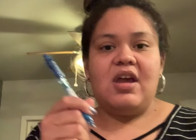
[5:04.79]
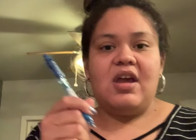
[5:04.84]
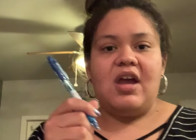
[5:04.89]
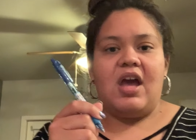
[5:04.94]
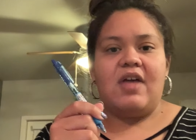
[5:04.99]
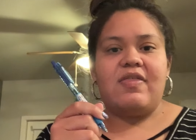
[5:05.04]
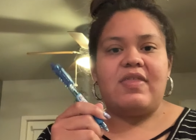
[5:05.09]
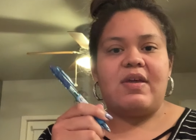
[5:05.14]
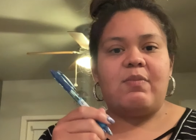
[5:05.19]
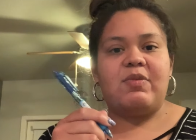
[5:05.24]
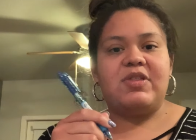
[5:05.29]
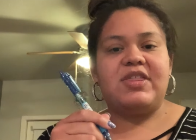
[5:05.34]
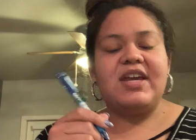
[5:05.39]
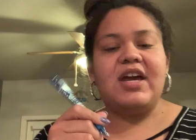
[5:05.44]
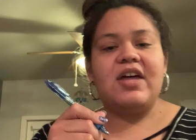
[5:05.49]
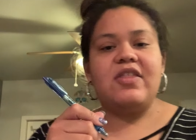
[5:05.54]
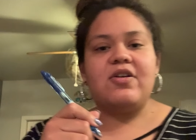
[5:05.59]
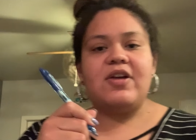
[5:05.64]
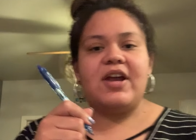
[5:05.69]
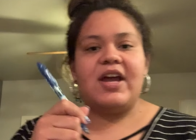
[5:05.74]
And then with the
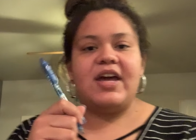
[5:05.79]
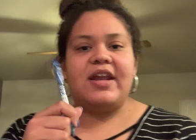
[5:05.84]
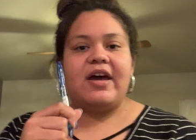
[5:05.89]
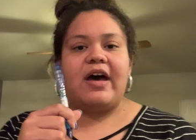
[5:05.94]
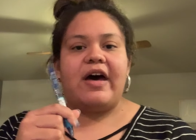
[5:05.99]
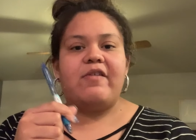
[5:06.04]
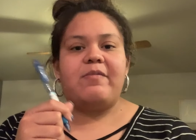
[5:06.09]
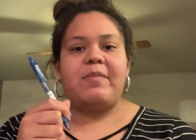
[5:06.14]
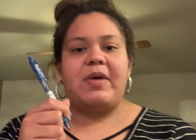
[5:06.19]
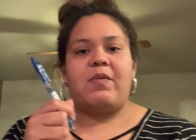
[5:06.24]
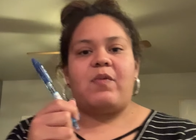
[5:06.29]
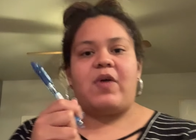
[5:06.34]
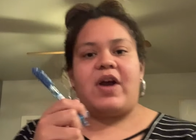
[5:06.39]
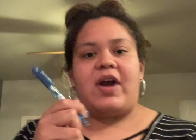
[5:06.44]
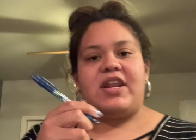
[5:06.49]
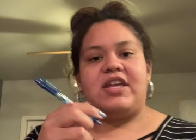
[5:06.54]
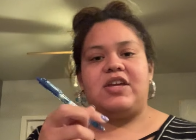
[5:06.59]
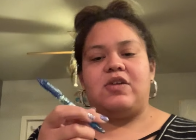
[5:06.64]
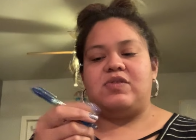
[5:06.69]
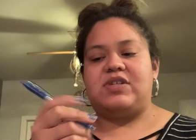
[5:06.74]
other hand, I'll have my
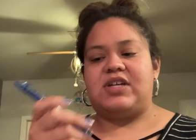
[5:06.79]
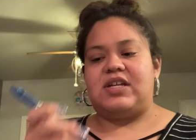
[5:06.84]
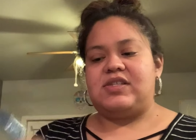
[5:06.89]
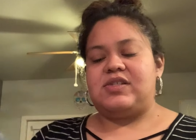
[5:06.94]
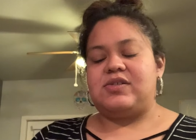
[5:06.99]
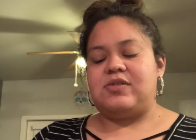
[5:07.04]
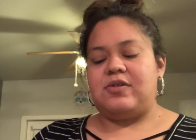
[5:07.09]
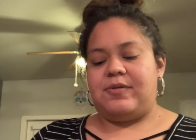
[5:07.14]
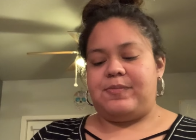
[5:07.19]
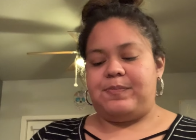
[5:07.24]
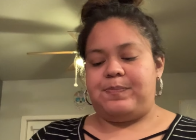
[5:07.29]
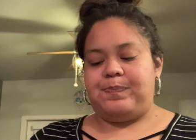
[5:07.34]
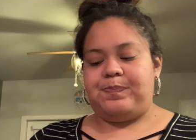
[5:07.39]
writing utensil.